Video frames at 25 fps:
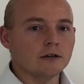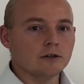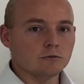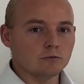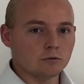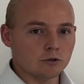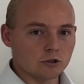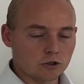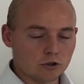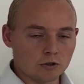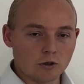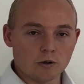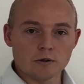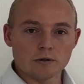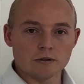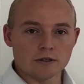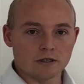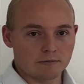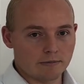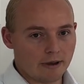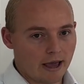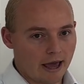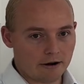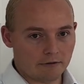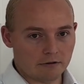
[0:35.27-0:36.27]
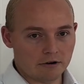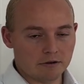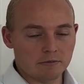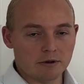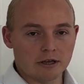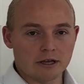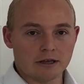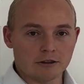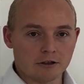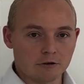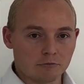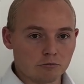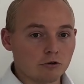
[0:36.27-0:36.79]
with solar and battery
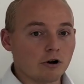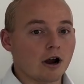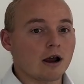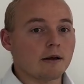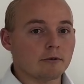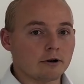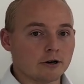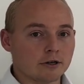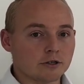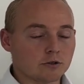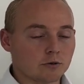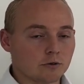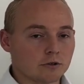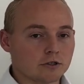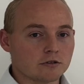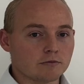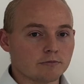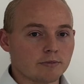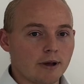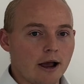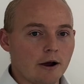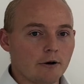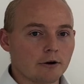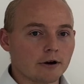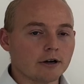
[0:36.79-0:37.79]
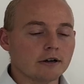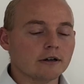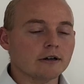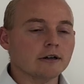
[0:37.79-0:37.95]
being their primary source of power,